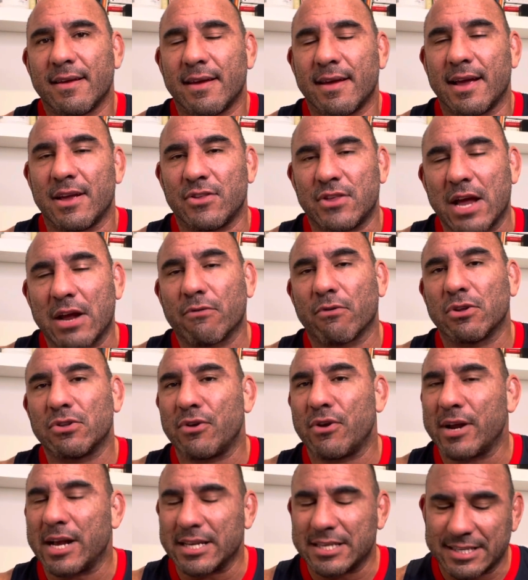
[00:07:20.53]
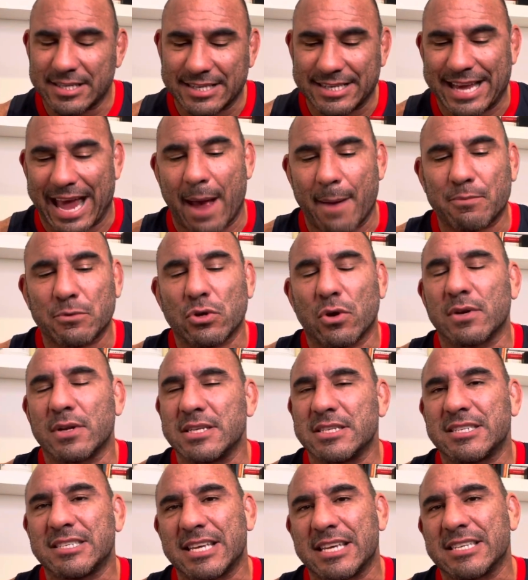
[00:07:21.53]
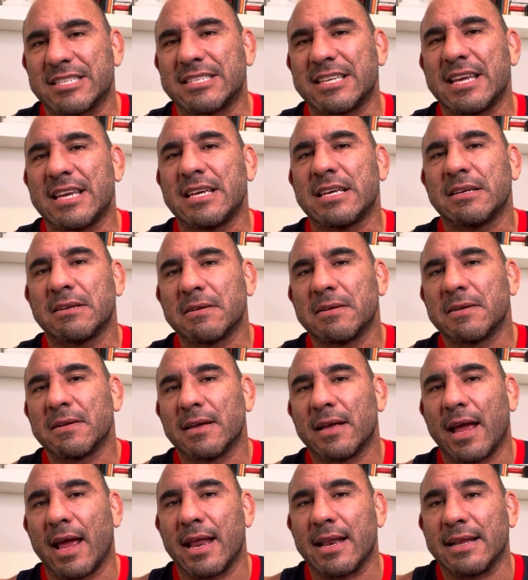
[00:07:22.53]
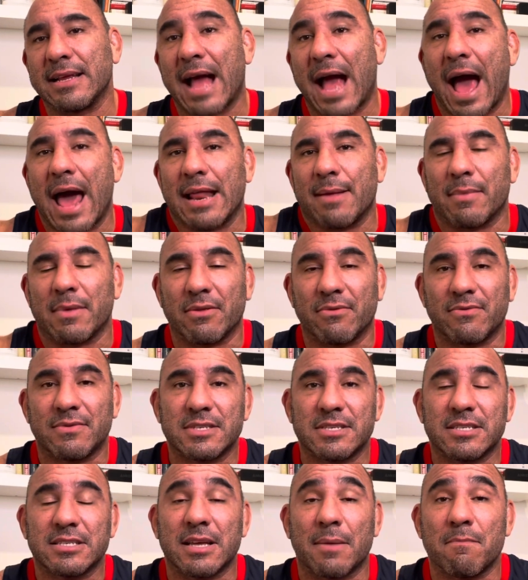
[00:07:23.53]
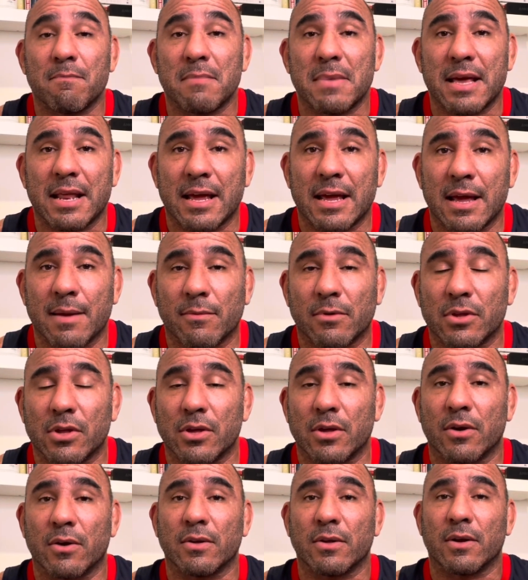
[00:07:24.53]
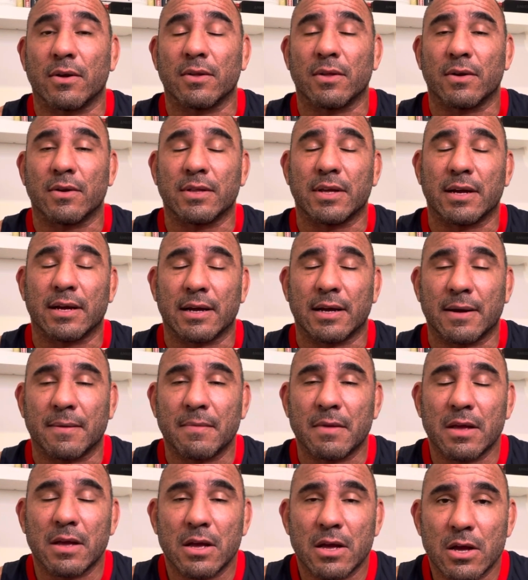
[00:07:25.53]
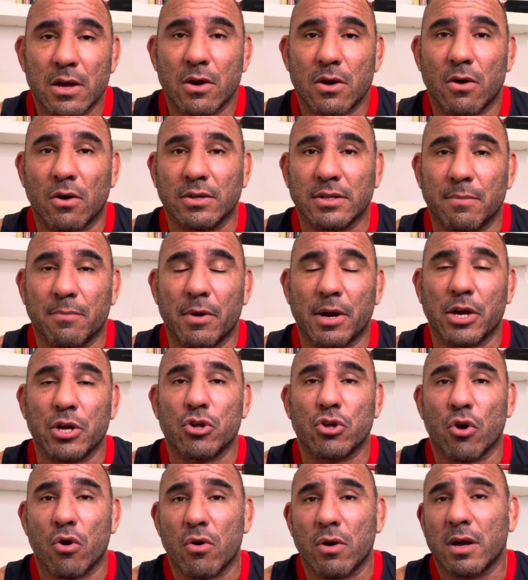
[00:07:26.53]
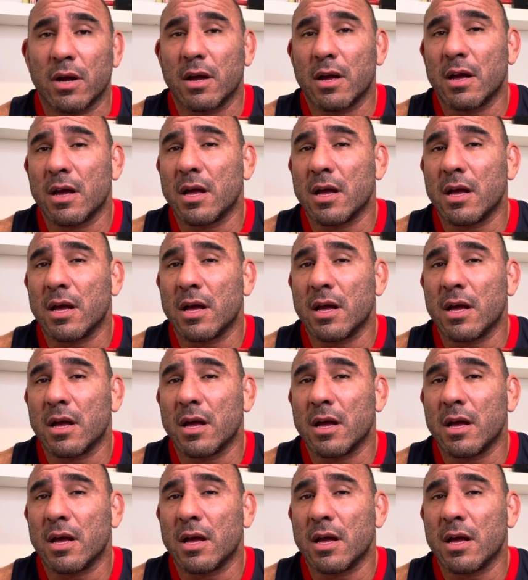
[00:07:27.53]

And Jake Rodriguez kept on insisting and got him and submitting him on the boogie choke